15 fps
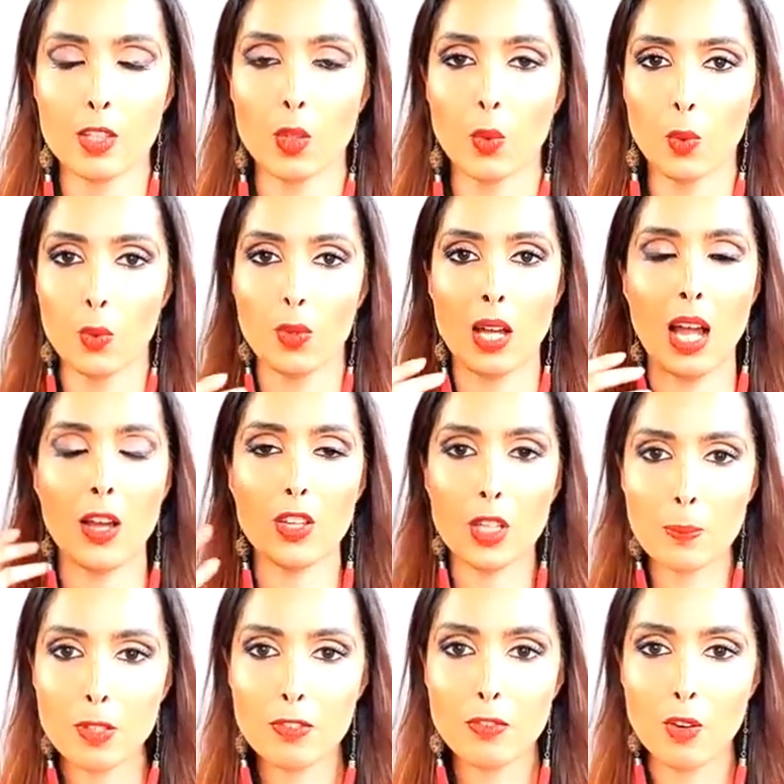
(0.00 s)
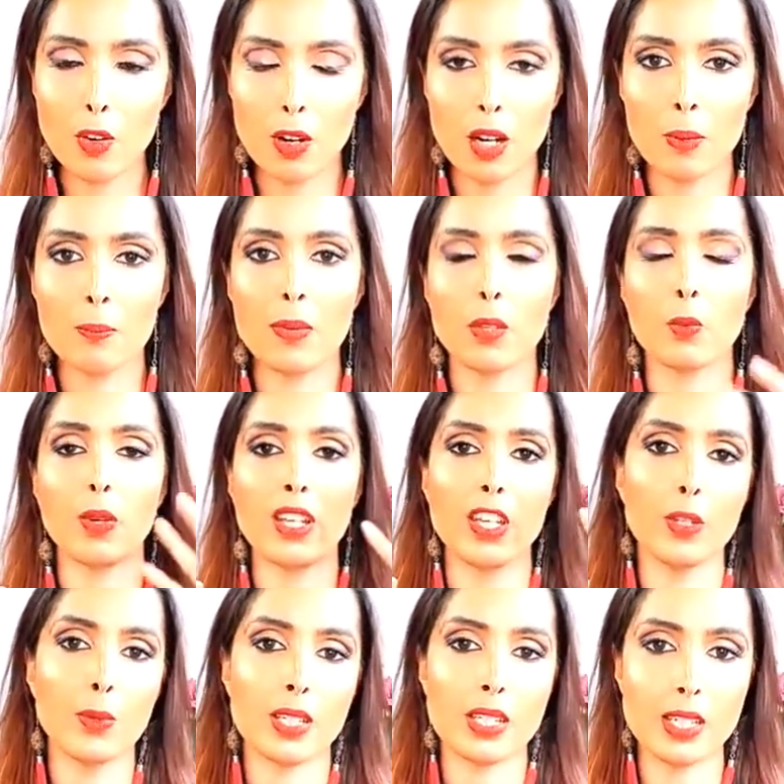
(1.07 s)
So how you perform and
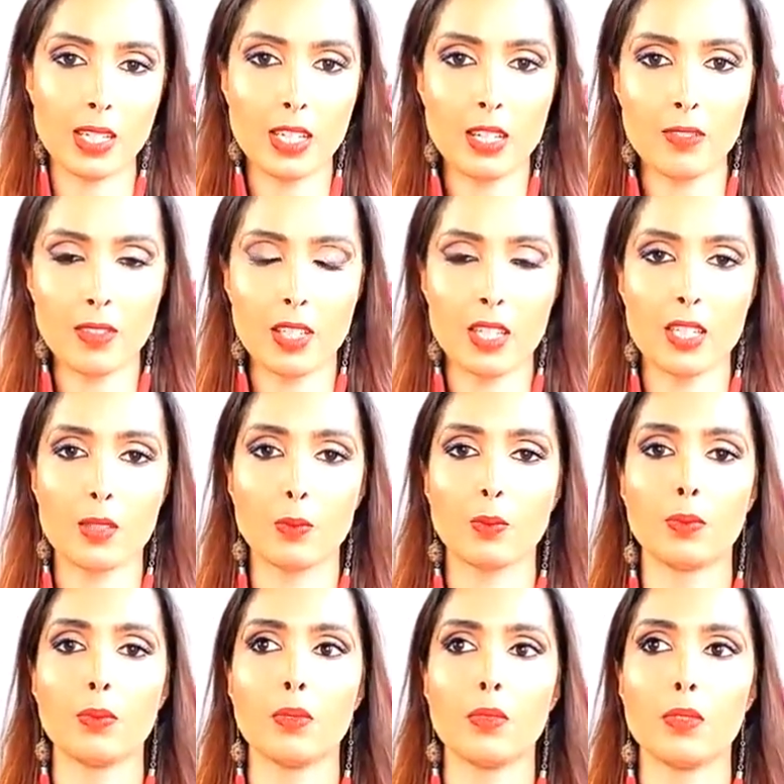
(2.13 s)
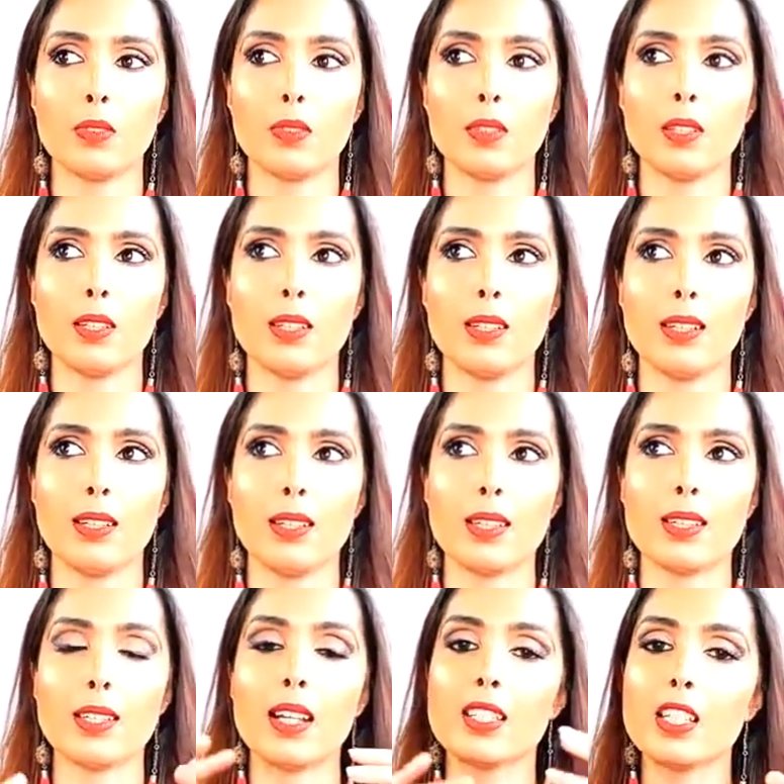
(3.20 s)
what you achieve
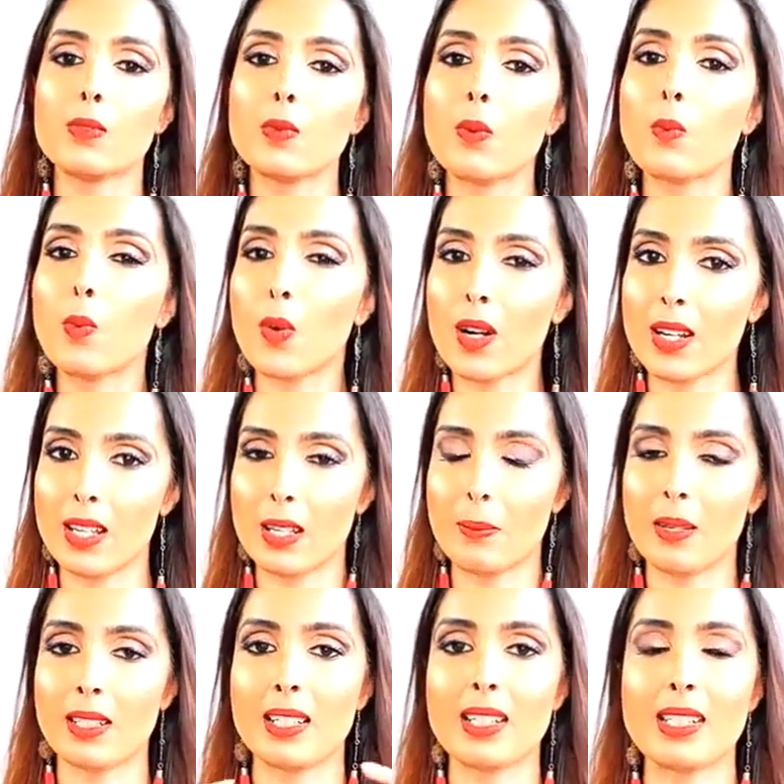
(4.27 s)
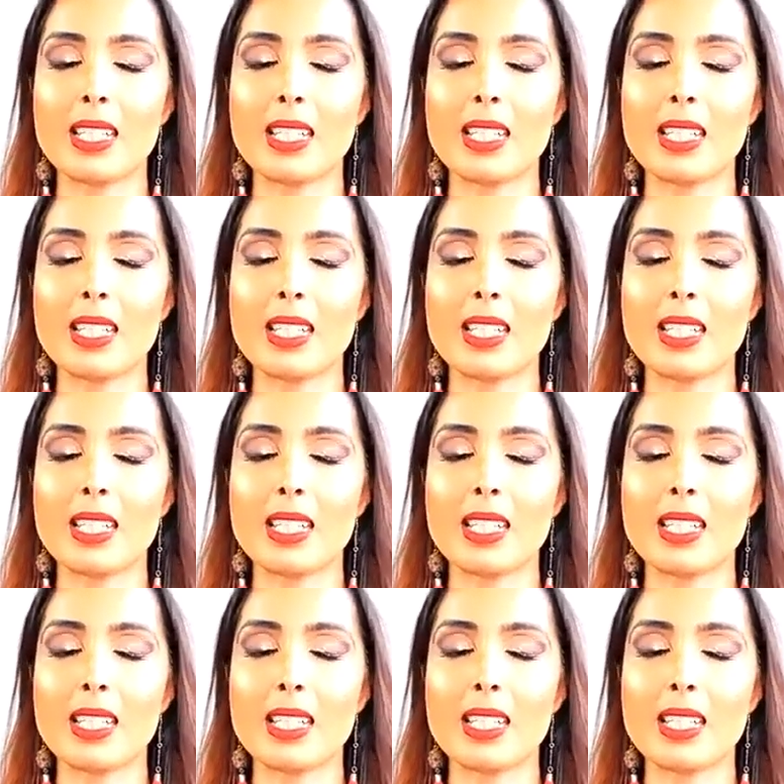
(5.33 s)
it's not just rewarded, but